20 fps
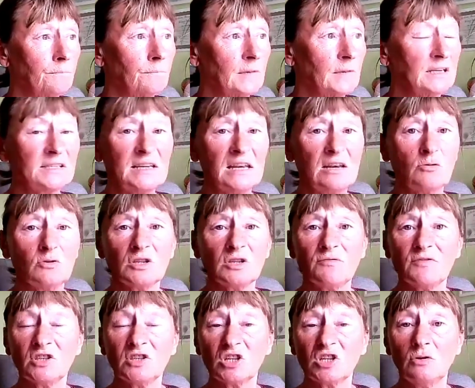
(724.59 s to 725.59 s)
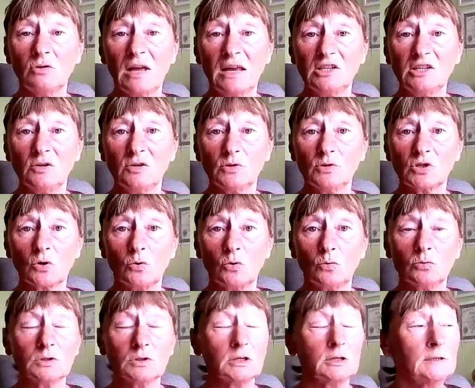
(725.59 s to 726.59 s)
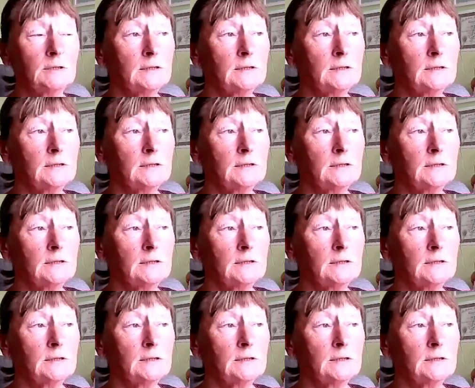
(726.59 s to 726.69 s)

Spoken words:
Secrets of the Stone Age, it was called.